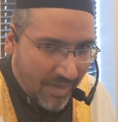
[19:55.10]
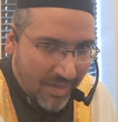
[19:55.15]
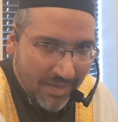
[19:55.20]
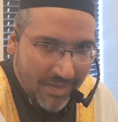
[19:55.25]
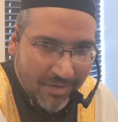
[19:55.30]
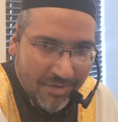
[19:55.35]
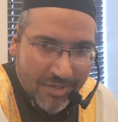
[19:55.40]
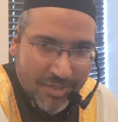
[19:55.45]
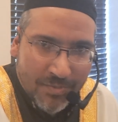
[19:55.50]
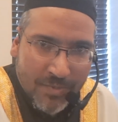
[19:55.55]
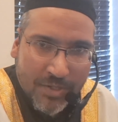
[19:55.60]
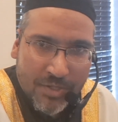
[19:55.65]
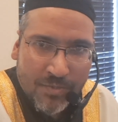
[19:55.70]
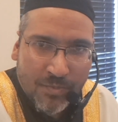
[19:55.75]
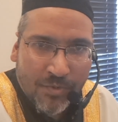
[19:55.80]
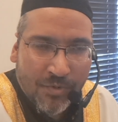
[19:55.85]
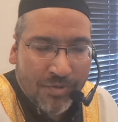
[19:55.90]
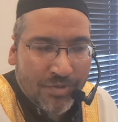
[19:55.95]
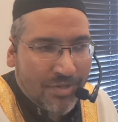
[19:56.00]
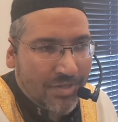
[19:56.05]
There is much
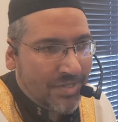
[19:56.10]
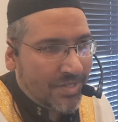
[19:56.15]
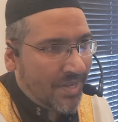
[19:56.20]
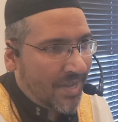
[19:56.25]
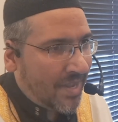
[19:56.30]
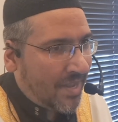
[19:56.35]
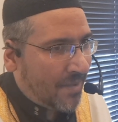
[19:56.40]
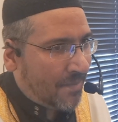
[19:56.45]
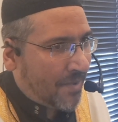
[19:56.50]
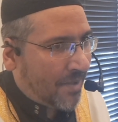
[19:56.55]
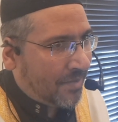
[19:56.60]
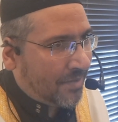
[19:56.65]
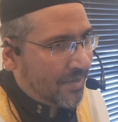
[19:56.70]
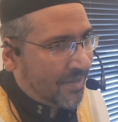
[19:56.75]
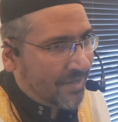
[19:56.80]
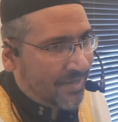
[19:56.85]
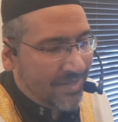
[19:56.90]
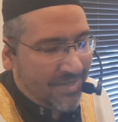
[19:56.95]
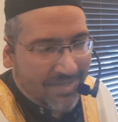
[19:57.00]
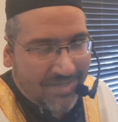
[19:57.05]
more to say about
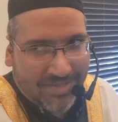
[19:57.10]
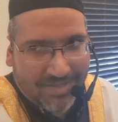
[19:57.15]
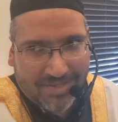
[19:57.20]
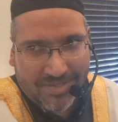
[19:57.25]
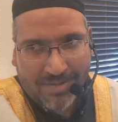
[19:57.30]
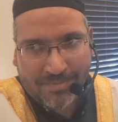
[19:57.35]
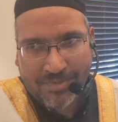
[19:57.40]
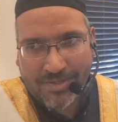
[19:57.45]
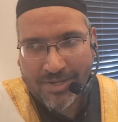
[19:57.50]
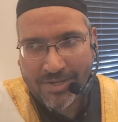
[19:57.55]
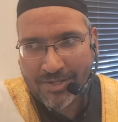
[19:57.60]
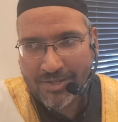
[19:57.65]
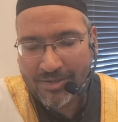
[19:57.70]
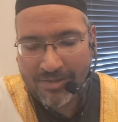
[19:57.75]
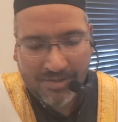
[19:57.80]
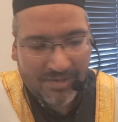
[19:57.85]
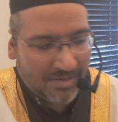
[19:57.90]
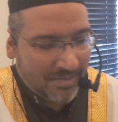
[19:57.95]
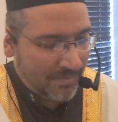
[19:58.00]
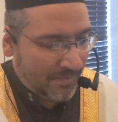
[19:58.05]
this subject,
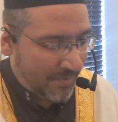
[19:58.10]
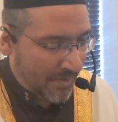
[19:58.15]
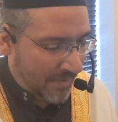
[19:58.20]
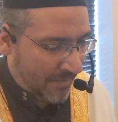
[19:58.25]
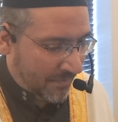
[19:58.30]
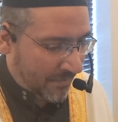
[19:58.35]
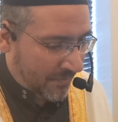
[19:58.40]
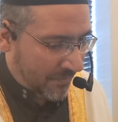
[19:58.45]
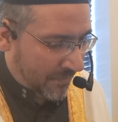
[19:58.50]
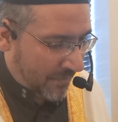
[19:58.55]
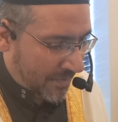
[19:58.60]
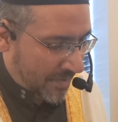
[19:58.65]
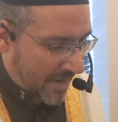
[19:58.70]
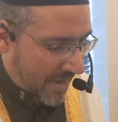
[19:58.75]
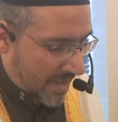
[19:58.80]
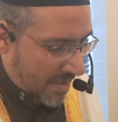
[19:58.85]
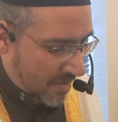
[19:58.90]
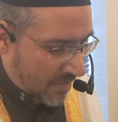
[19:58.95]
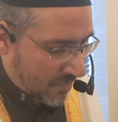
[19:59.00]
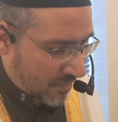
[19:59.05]
but for
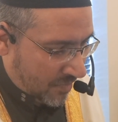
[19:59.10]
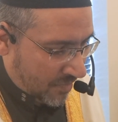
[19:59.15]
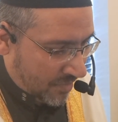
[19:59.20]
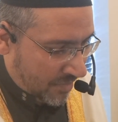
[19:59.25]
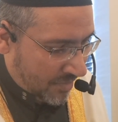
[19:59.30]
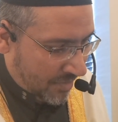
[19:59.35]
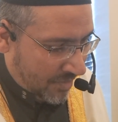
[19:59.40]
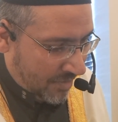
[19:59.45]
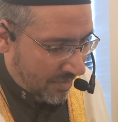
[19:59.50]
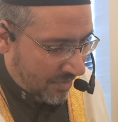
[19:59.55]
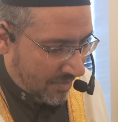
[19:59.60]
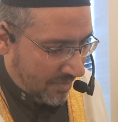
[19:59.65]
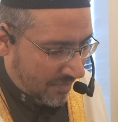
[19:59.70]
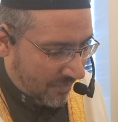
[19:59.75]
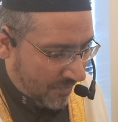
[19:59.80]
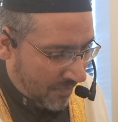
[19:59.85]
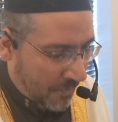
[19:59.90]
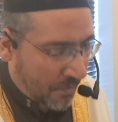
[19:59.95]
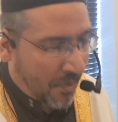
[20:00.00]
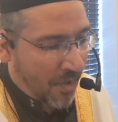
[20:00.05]
now,
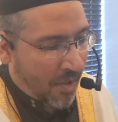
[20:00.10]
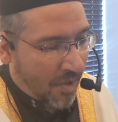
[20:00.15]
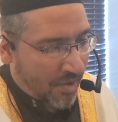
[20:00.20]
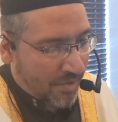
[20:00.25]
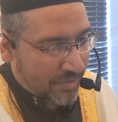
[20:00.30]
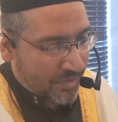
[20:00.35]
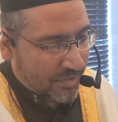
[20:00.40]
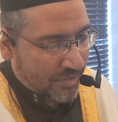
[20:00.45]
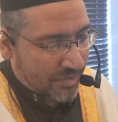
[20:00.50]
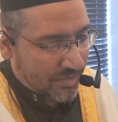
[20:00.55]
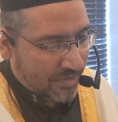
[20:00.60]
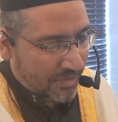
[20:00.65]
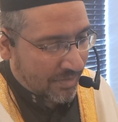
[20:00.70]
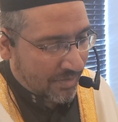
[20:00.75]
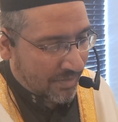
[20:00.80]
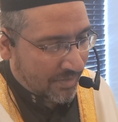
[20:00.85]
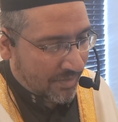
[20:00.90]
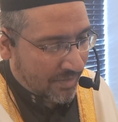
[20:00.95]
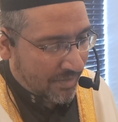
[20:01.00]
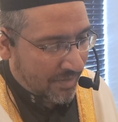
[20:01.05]
we pause.
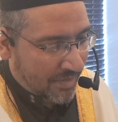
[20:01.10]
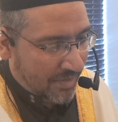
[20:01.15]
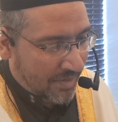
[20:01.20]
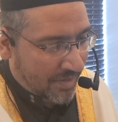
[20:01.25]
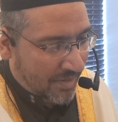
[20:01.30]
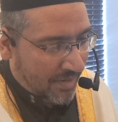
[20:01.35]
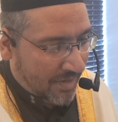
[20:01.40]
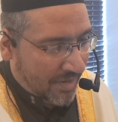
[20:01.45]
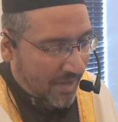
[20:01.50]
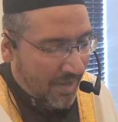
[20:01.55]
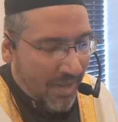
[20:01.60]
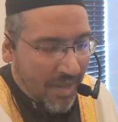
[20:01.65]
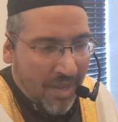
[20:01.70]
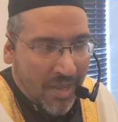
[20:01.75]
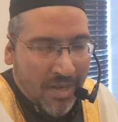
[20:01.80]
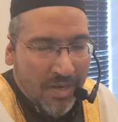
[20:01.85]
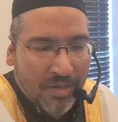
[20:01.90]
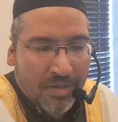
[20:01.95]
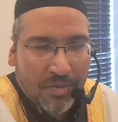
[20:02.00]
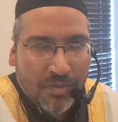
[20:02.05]

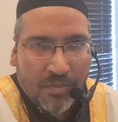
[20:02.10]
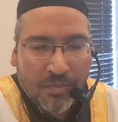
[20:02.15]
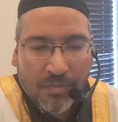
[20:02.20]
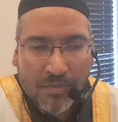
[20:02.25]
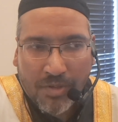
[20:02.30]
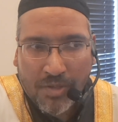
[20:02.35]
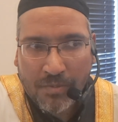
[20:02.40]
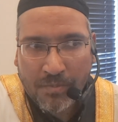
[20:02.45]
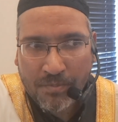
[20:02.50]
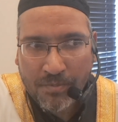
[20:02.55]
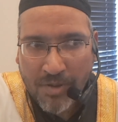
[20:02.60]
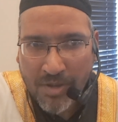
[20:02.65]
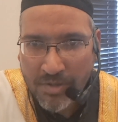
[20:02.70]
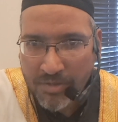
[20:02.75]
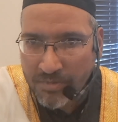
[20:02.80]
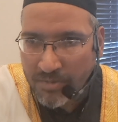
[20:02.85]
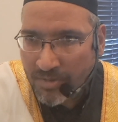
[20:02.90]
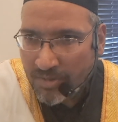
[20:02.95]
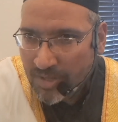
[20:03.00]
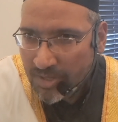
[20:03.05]
And we pray
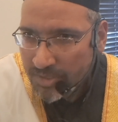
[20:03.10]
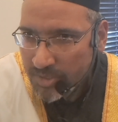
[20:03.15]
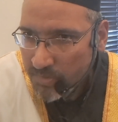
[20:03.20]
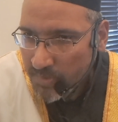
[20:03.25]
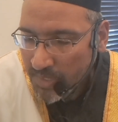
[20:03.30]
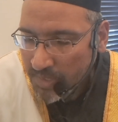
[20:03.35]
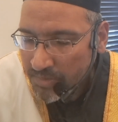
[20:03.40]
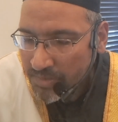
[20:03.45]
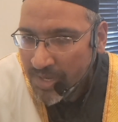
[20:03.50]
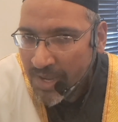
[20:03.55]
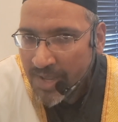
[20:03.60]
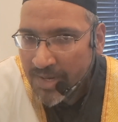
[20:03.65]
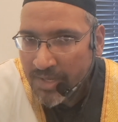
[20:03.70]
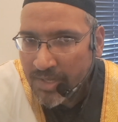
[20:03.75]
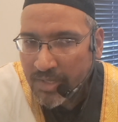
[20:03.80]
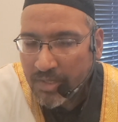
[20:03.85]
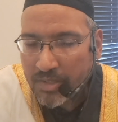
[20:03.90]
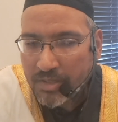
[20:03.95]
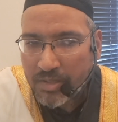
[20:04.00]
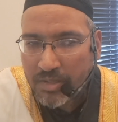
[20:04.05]
to Allah subhanahu wa
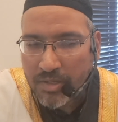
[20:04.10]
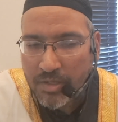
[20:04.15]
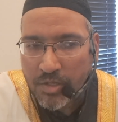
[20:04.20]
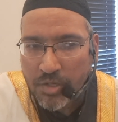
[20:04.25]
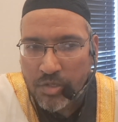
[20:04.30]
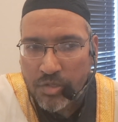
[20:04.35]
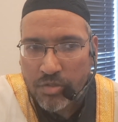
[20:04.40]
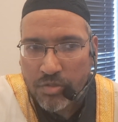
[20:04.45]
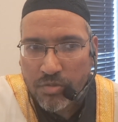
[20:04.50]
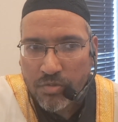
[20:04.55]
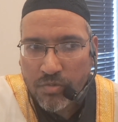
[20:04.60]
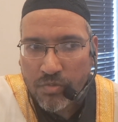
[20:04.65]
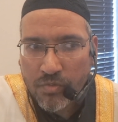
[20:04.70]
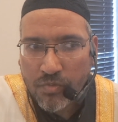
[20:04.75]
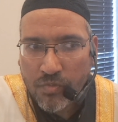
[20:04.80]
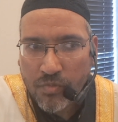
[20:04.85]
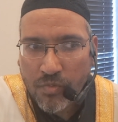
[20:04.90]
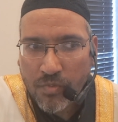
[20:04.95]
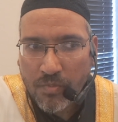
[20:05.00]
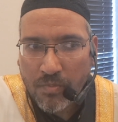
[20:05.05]
ta'ala
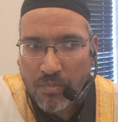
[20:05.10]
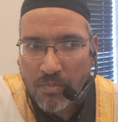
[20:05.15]
to